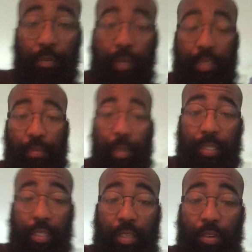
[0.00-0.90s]
Peace and
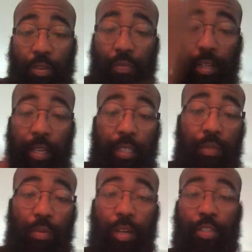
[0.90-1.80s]
blessings to the hopefully elect, the
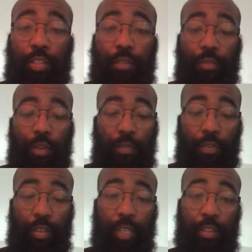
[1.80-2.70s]

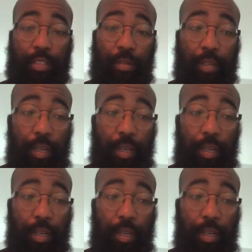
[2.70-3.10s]
144,000